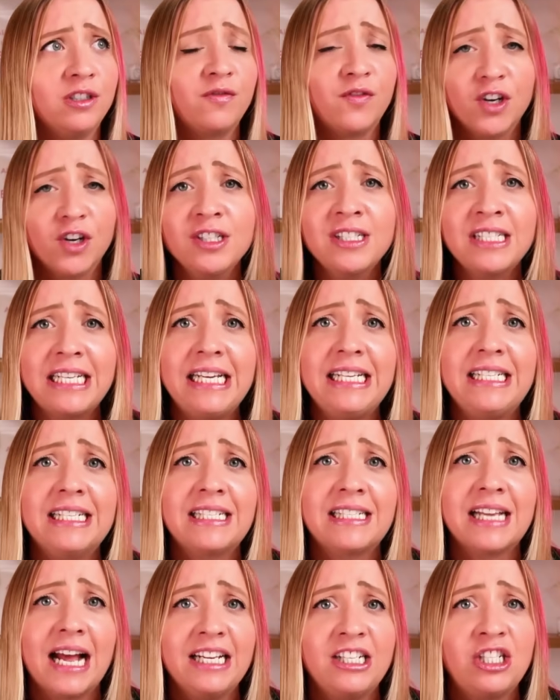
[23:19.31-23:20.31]
First, he
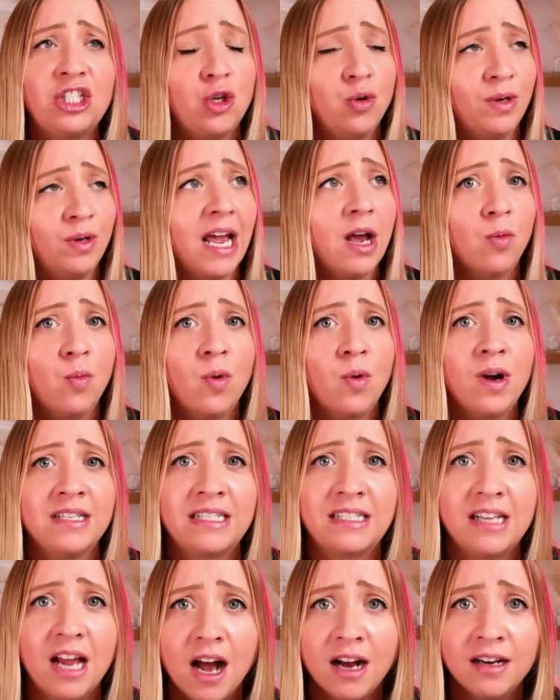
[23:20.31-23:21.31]
decides to get one
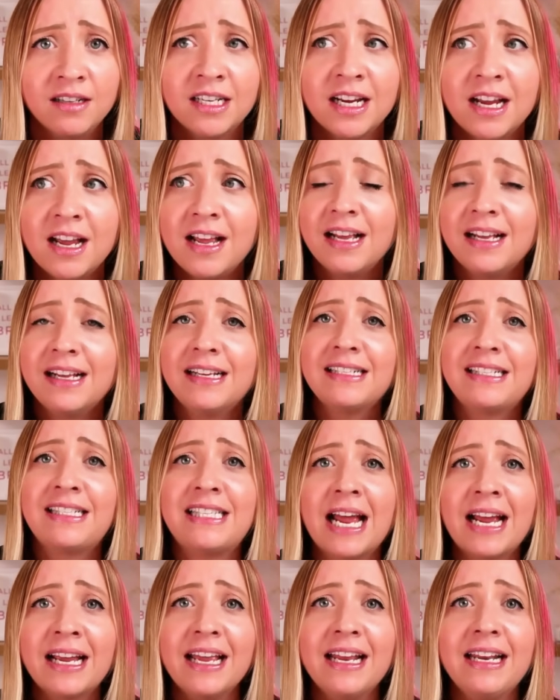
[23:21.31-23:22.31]
sucked.
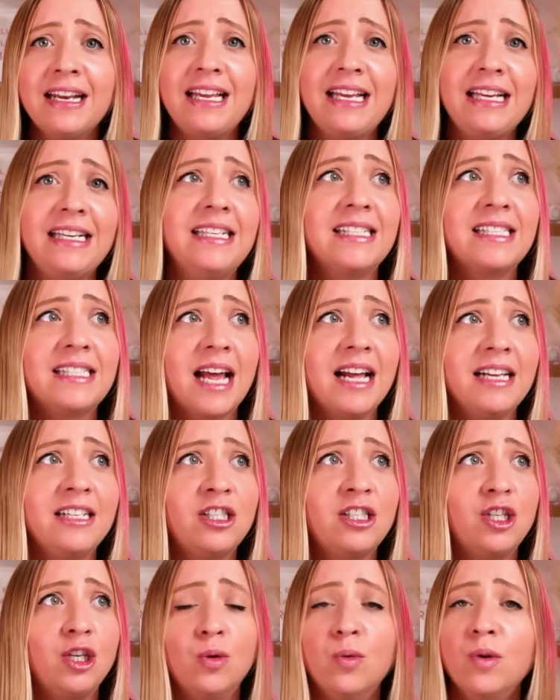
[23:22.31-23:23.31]
Second, he decides
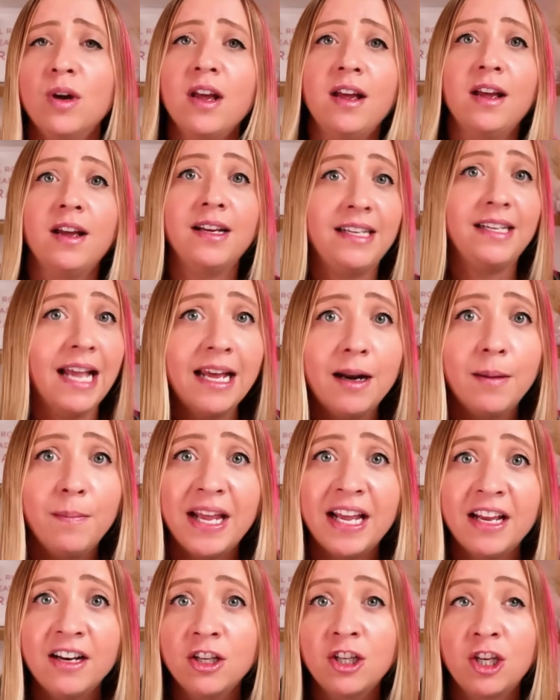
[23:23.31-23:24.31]
to get a
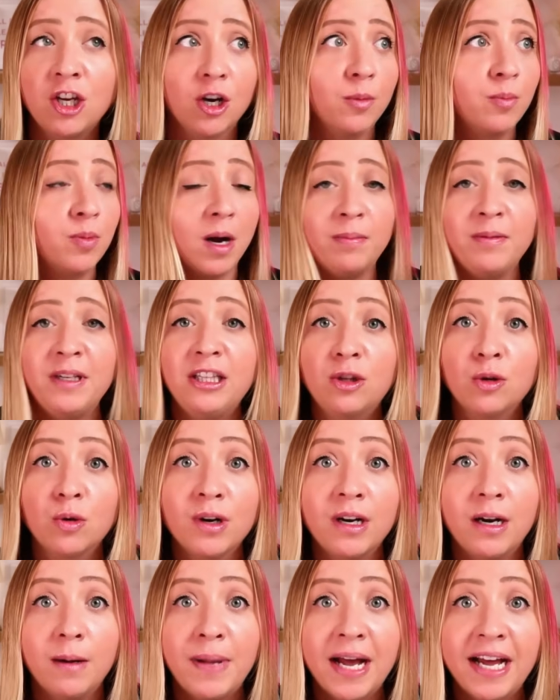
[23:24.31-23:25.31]
manicure, probably threw
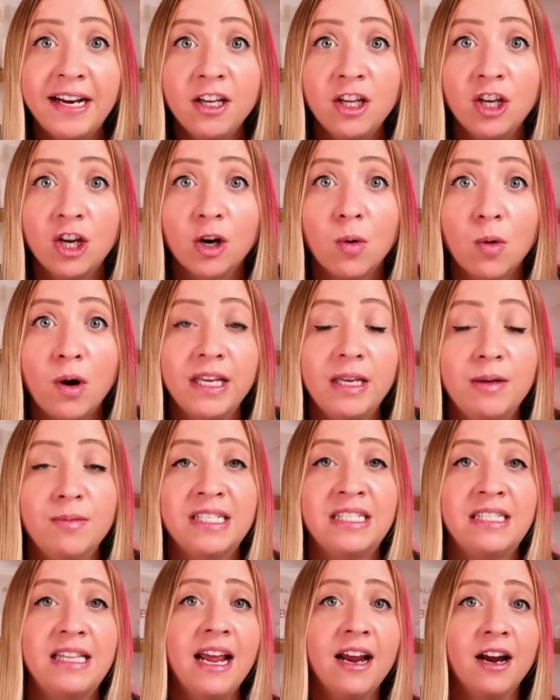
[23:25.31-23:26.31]
in a pedicure while he
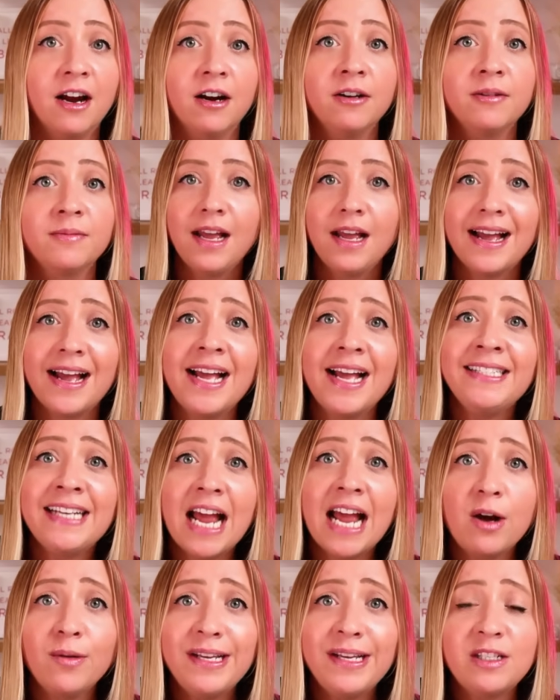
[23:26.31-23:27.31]
was there. And
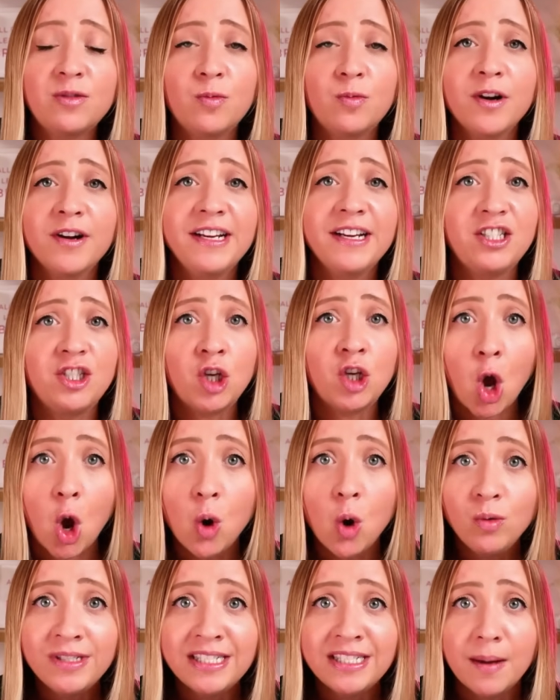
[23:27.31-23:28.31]
now he's wearing
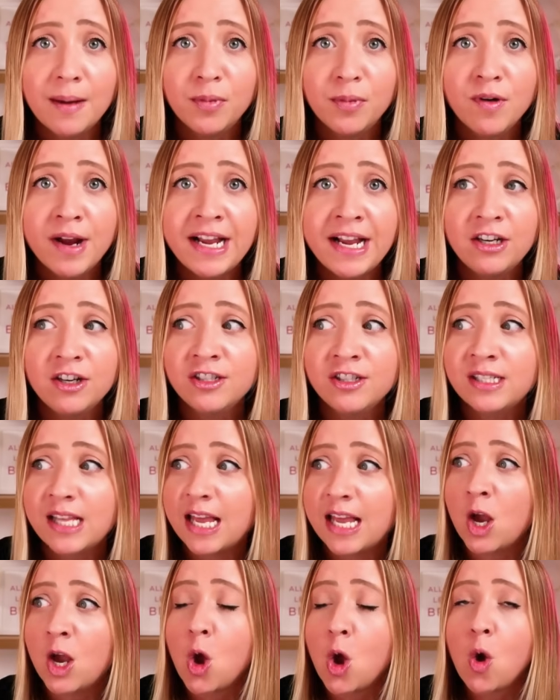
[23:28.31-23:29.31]
toe separators.
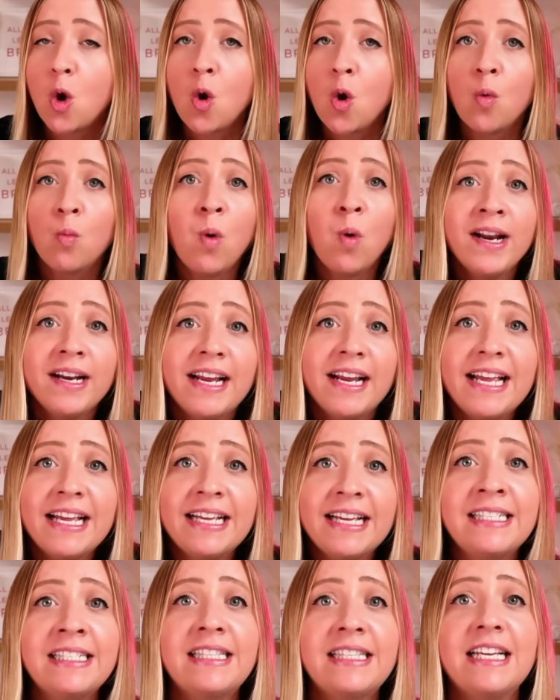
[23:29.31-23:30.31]
Like, what
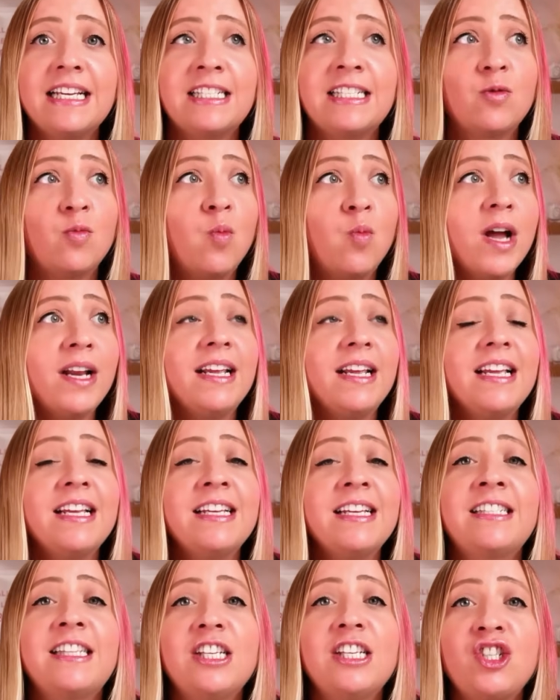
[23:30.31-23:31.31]
is this? What
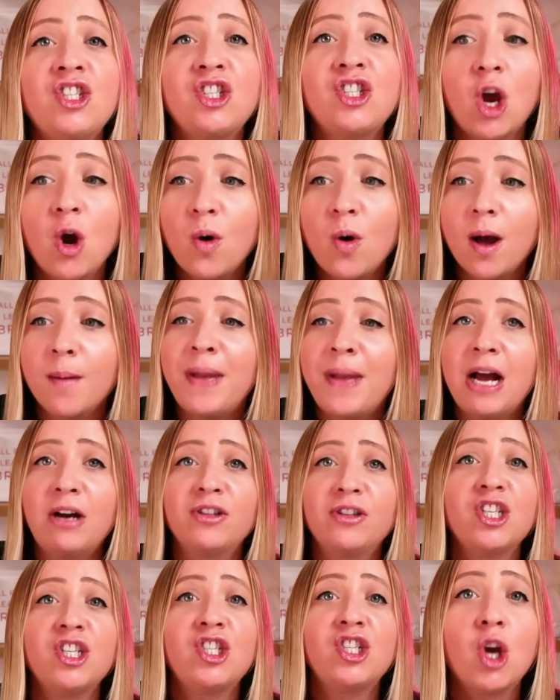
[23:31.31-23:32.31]
is this show about?
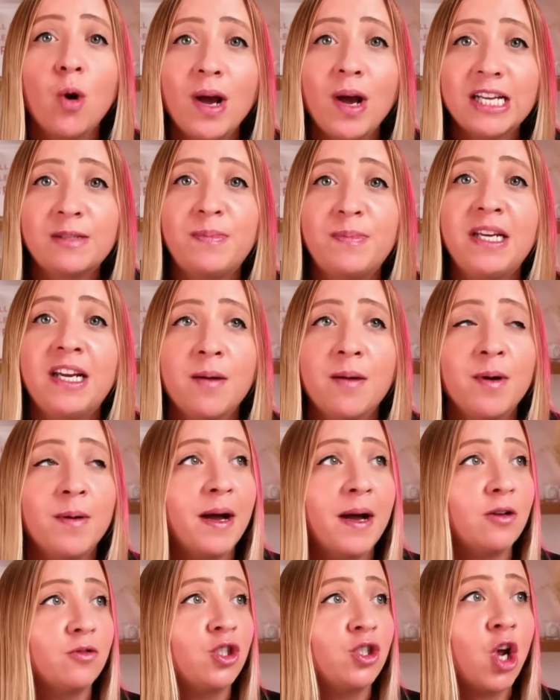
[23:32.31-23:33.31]
The show has become
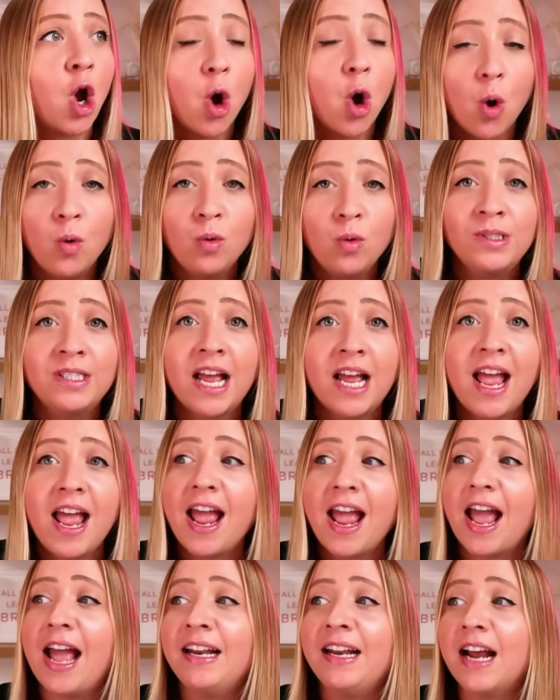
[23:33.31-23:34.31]
about toes,
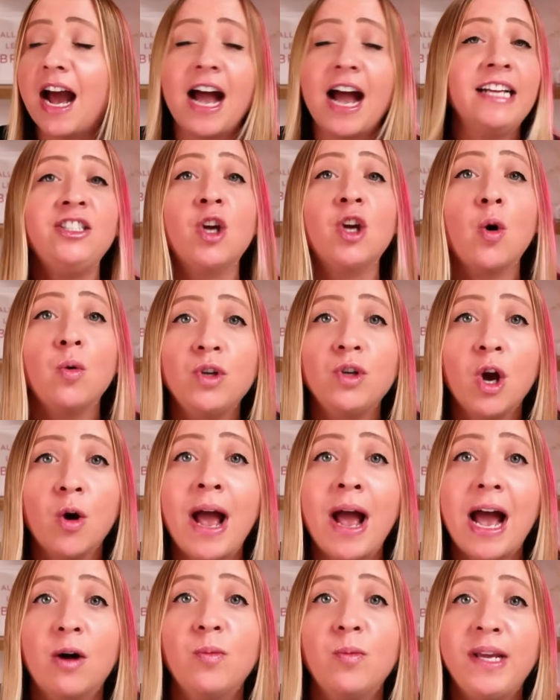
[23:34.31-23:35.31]
and I don't know
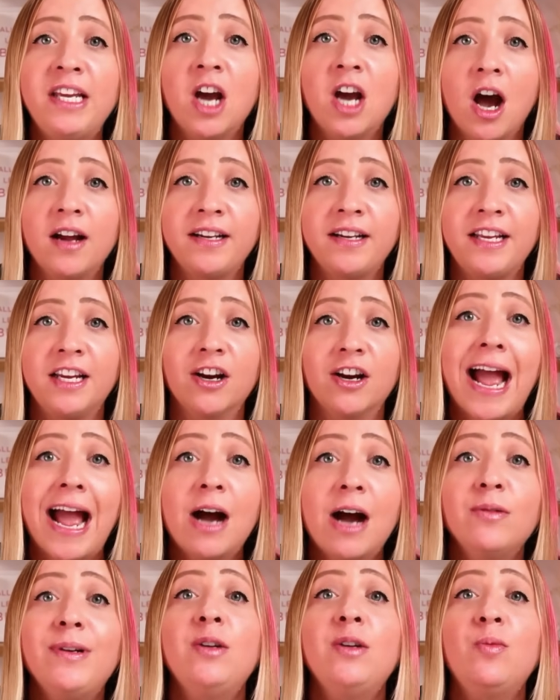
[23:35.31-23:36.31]
how we got here.
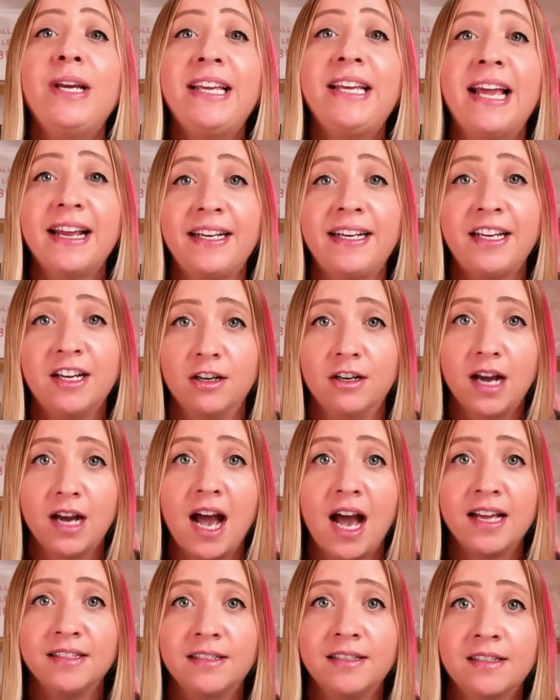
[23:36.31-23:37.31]
How did we get here,
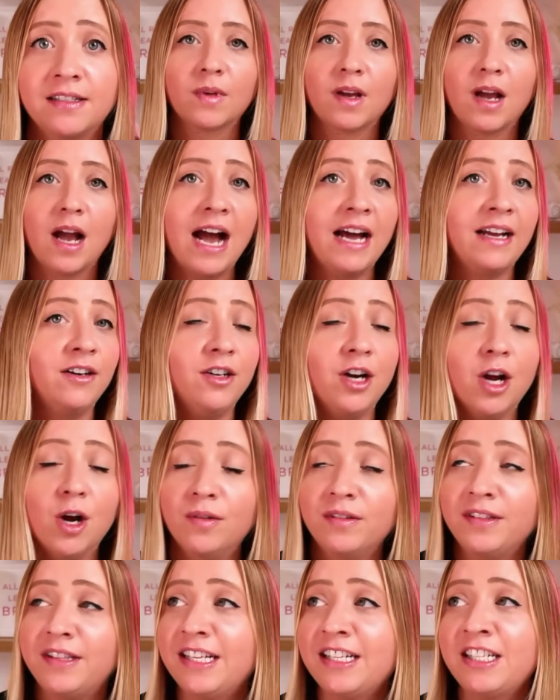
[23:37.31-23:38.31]
guys? I don't know.
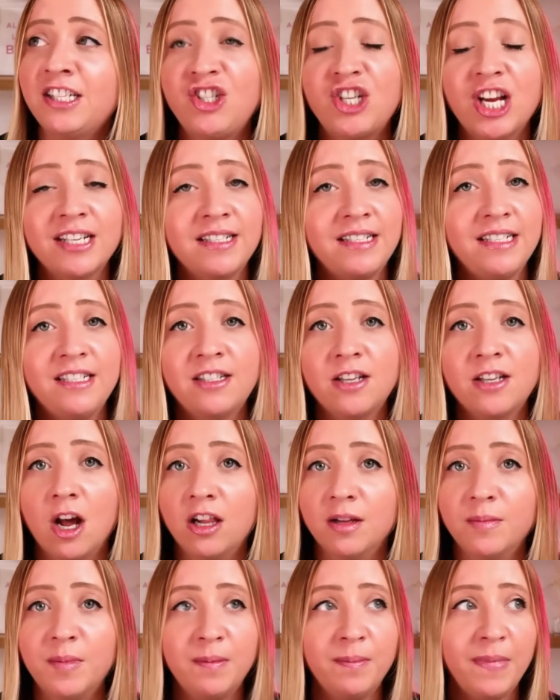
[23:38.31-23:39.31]
This Jesse
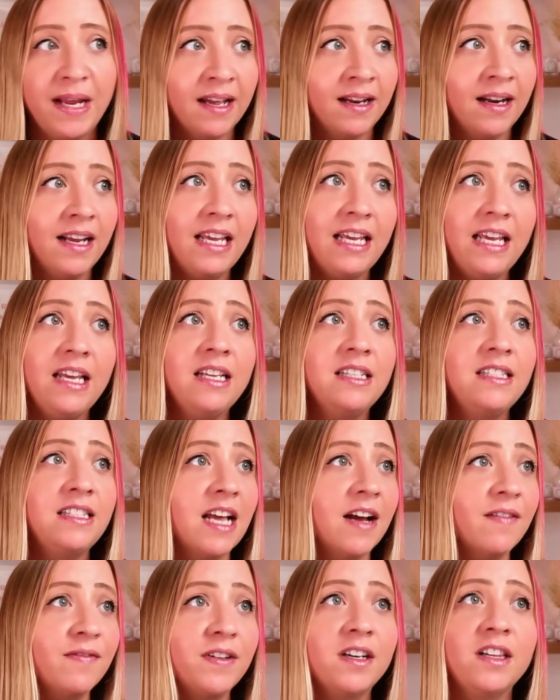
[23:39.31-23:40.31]
Solomon, man, he
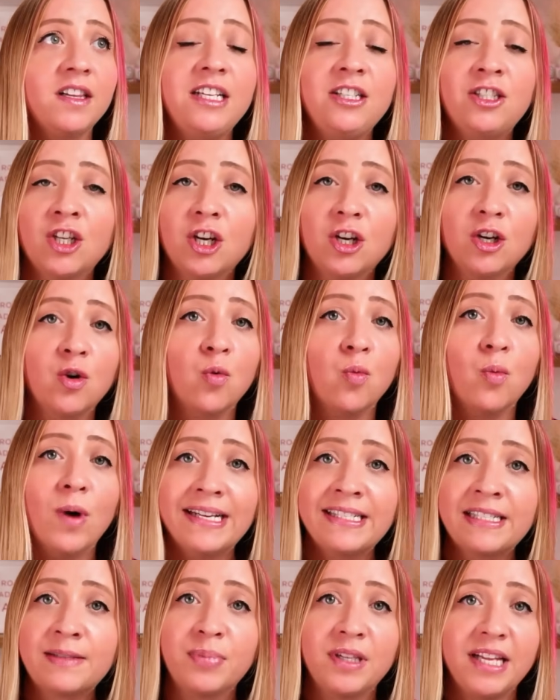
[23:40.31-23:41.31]
definitely took
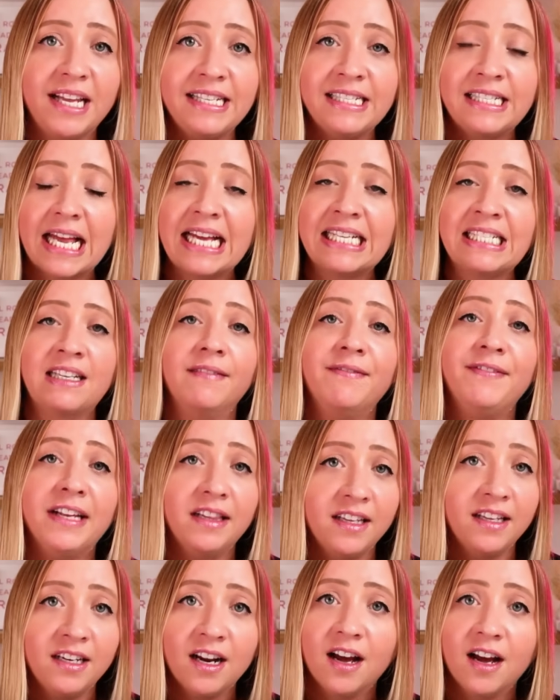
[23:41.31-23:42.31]
West's place as the
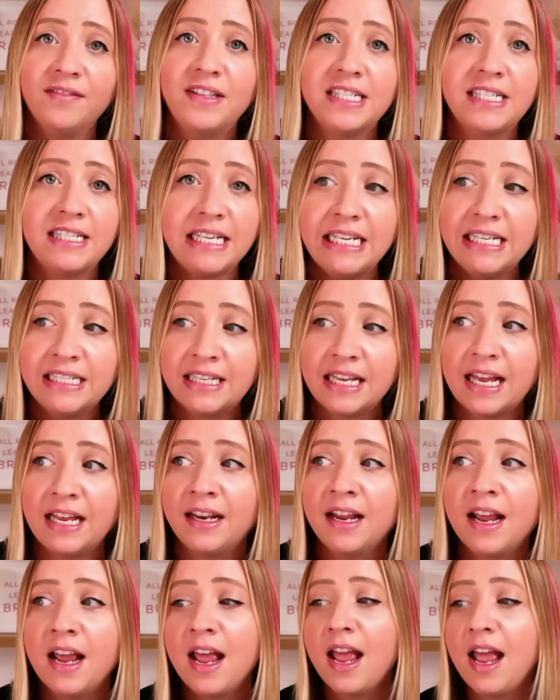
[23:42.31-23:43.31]
villain of the season.